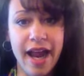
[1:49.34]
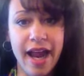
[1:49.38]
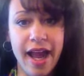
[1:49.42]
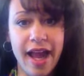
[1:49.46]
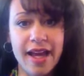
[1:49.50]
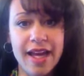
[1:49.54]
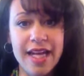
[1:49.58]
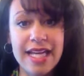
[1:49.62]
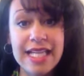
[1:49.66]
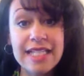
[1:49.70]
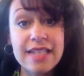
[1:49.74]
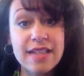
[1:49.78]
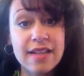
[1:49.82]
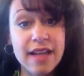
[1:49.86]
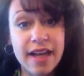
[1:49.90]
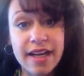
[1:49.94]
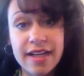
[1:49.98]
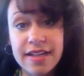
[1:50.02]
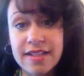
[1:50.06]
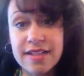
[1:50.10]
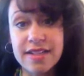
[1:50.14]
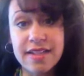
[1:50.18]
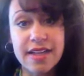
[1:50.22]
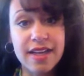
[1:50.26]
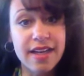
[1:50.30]
and his
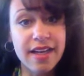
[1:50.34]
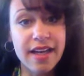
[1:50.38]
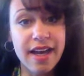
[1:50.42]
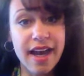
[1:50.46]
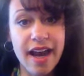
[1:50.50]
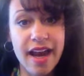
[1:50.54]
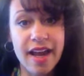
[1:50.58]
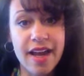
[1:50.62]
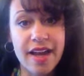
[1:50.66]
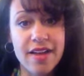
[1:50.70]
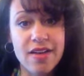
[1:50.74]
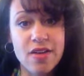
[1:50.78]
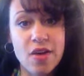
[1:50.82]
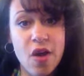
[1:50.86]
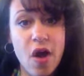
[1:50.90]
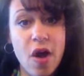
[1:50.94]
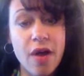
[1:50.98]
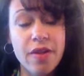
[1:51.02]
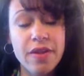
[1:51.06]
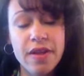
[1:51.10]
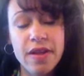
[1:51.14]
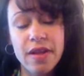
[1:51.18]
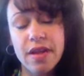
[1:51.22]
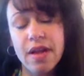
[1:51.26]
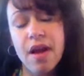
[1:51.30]
legacy and all
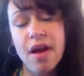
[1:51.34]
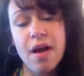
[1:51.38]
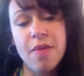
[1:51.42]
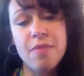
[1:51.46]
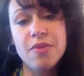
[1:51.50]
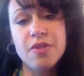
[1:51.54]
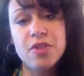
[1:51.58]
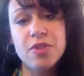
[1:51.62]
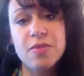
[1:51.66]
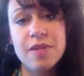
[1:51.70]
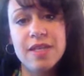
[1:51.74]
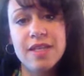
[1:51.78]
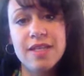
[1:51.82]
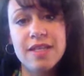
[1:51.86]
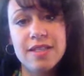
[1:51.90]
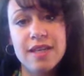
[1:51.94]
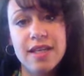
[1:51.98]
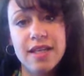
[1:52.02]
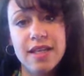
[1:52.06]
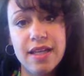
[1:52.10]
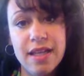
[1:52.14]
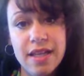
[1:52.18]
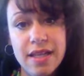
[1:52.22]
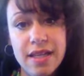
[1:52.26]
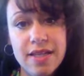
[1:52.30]
the accomplishments
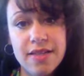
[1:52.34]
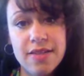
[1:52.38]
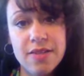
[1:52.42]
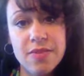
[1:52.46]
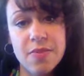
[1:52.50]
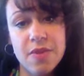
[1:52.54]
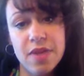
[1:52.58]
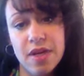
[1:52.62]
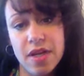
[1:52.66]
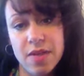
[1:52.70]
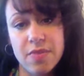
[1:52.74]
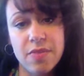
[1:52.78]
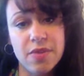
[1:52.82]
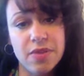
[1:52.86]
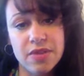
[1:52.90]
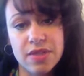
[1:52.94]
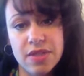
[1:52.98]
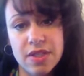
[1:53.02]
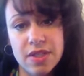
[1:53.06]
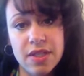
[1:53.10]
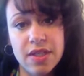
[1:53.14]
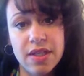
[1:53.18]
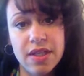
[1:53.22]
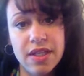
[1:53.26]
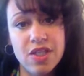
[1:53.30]
that he's been able
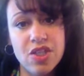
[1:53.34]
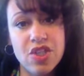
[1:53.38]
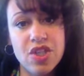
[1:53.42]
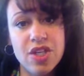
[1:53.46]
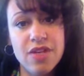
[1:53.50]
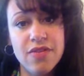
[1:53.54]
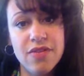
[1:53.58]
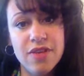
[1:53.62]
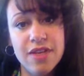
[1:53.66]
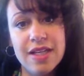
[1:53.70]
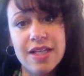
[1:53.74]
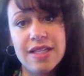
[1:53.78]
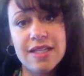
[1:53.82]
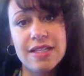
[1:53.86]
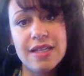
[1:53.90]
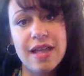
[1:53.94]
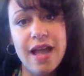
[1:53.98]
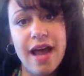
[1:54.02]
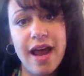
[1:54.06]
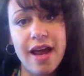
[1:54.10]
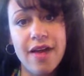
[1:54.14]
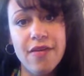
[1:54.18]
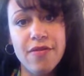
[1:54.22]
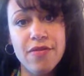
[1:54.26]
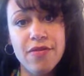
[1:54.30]
to achieve in his
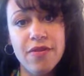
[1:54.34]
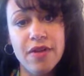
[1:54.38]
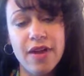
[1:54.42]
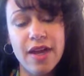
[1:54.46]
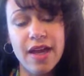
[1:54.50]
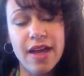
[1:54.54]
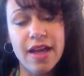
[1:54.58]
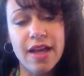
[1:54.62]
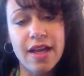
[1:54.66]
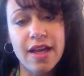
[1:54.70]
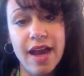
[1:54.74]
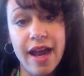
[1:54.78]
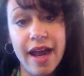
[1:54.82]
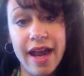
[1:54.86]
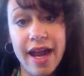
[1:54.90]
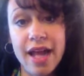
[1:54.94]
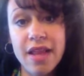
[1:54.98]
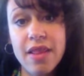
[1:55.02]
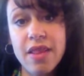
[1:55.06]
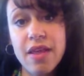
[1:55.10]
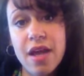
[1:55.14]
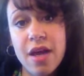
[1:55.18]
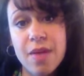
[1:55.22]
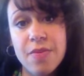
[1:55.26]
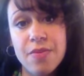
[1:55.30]
life. And I
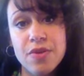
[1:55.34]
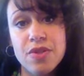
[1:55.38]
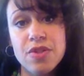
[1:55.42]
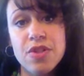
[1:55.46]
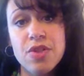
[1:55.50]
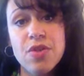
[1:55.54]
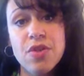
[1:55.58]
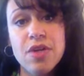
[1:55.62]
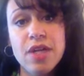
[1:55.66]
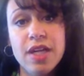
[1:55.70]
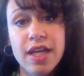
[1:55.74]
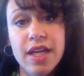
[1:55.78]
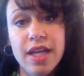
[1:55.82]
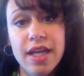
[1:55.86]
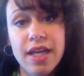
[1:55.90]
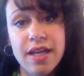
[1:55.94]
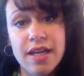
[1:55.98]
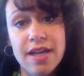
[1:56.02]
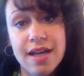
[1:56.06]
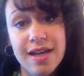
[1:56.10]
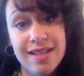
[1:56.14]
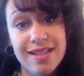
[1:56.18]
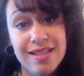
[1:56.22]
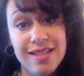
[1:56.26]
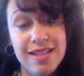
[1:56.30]
had the opportunity in
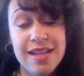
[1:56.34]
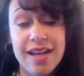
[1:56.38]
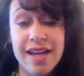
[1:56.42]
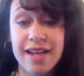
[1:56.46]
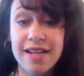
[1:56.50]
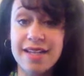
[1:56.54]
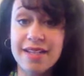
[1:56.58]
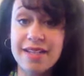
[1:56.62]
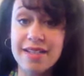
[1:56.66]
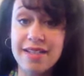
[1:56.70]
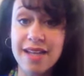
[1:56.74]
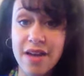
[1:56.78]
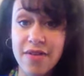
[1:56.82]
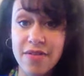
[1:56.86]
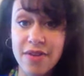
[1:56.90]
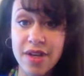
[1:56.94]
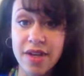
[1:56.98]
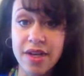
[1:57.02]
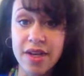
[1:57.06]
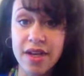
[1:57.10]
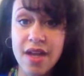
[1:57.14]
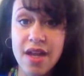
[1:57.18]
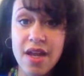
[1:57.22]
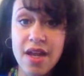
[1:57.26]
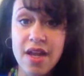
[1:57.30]

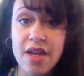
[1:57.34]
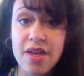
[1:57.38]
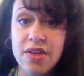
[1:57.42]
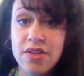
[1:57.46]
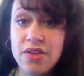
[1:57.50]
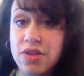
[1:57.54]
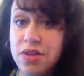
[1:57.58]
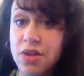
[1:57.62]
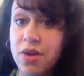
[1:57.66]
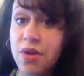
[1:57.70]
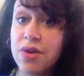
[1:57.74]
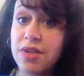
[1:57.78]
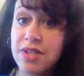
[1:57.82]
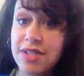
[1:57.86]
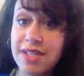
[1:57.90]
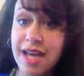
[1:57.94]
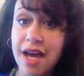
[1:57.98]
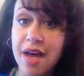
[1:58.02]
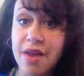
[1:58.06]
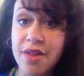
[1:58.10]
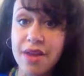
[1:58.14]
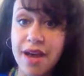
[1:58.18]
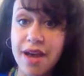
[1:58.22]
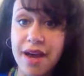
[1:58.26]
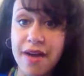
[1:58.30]
1997 to go to
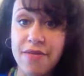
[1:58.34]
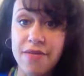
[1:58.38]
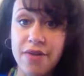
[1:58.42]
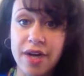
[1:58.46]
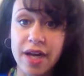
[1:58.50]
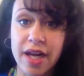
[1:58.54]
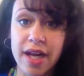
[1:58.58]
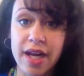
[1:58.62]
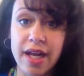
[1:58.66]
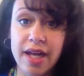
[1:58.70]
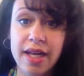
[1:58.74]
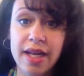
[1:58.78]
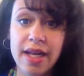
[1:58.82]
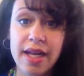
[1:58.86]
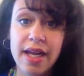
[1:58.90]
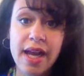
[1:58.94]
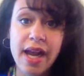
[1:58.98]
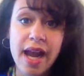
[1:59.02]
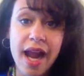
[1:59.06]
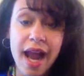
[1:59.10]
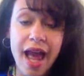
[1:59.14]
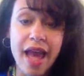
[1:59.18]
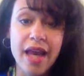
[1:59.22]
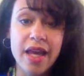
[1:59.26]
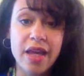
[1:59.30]
South Africa.
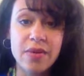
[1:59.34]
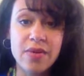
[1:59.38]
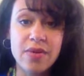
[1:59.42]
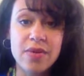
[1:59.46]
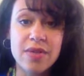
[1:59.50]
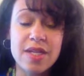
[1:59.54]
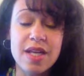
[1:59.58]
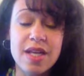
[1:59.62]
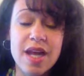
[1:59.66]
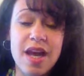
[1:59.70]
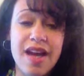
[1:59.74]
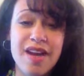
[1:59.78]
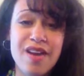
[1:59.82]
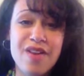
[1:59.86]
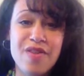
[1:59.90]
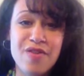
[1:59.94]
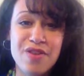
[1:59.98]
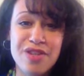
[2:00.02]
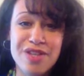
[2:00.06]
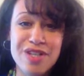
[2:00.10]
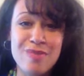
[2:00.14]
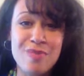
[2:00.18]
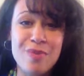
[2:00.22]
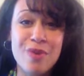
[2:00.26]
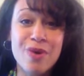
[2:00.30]
And it was kind of a
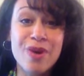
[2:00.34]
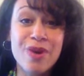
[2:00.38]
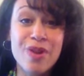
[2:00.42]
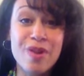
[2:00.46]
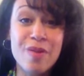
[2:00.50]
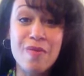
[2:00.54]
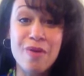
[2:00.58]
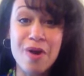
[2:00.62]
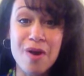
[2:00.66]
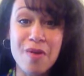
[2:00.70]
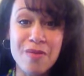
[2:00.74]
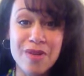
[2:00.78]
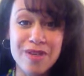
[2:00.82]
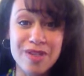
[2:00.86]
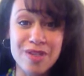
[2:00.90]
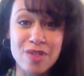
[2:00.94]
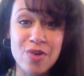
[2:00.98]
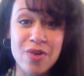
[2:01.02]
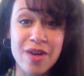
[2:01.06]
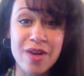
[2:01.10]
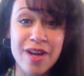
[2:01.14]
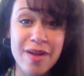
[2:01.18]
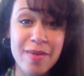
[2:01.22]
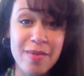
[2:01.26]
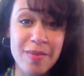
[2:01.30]
spur of the moment
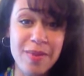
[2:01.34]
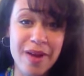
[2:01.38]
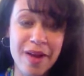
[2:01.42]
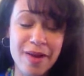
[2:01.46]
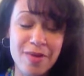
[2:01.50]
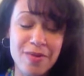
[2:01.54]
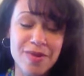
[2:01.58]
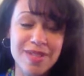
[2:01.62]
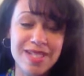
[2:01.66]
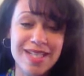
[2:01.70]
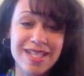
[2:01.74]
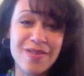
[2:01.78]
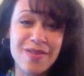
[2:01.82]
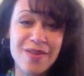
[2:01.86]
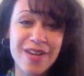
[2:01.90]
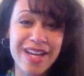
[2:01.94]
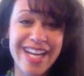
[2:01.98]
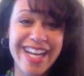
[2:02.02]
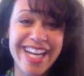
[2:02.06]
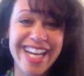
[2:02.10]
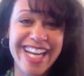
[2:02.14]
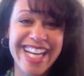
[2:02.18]
trip. I was living